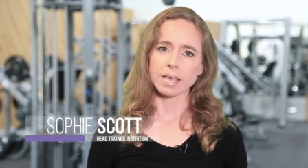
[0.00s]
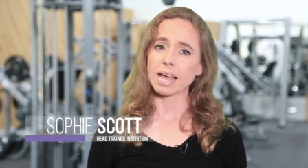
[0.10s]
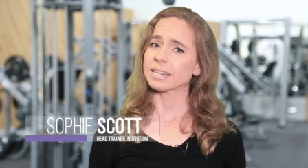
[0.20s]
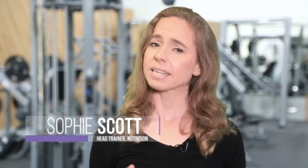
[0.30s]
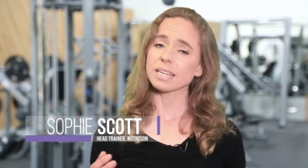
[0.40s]

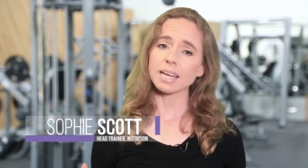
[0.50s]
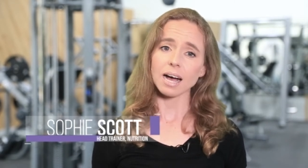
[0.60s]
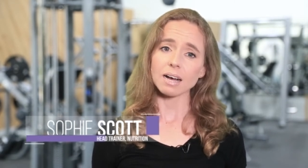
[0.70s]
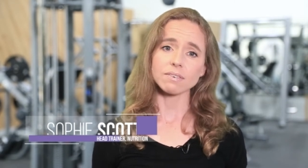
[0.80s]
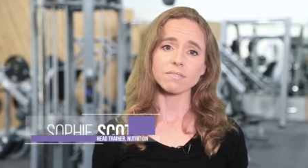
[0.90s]
And nearly
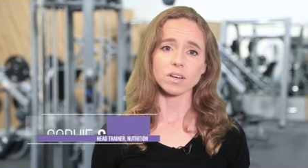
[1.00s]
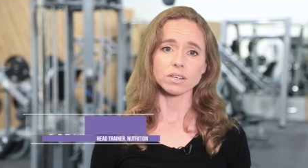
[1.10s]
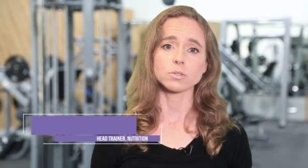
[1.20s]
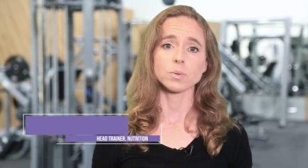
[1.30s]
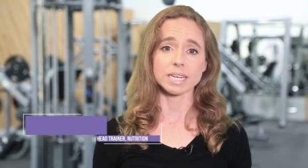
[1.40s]
half of
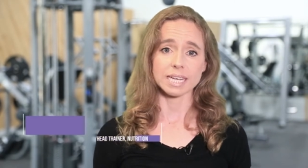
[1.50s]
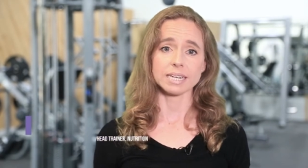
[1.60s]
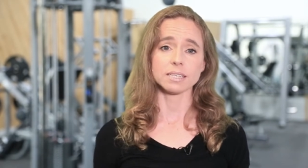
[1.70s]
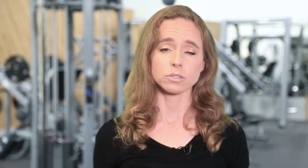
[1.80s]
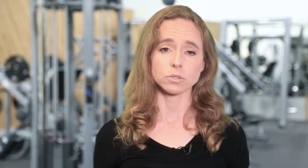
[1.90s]
those with an
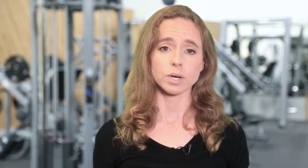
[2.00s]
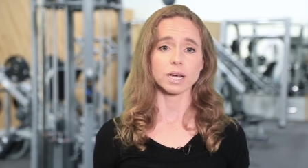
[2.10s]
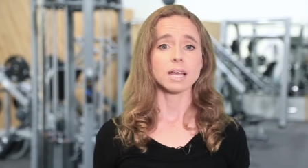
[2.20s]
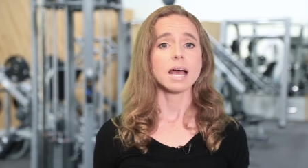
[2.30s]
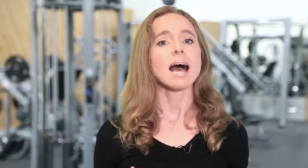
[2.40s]
eating
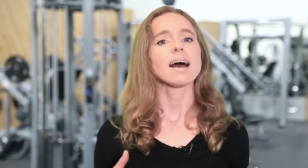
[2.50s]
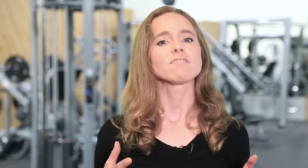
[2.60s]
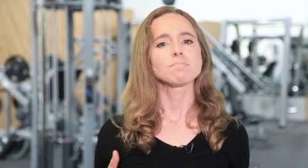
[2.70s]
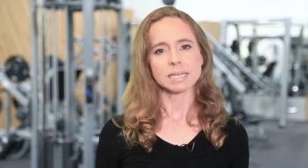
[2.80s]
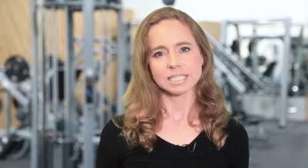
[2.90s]
disorder
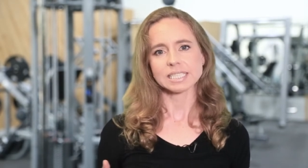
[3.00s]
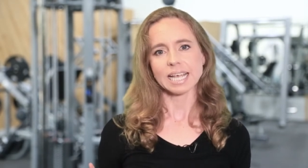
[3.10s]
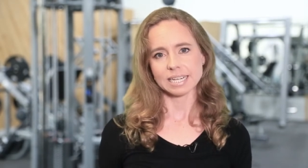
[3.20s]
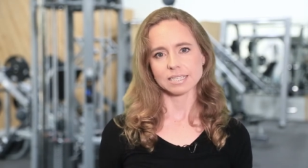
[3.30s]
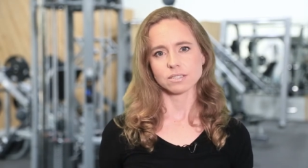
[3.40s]
have binge
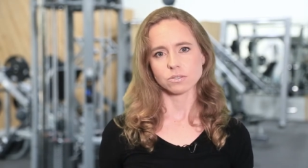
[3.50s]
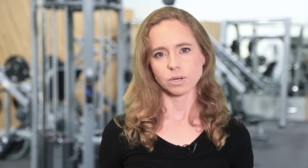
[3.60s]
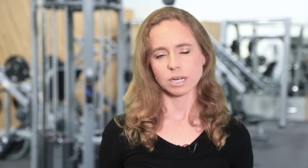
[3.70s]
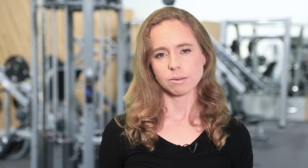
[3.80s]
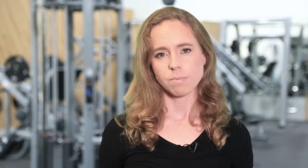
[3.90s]
eating
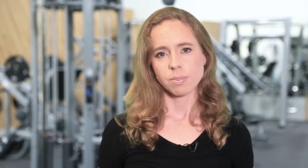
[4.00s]
disorder,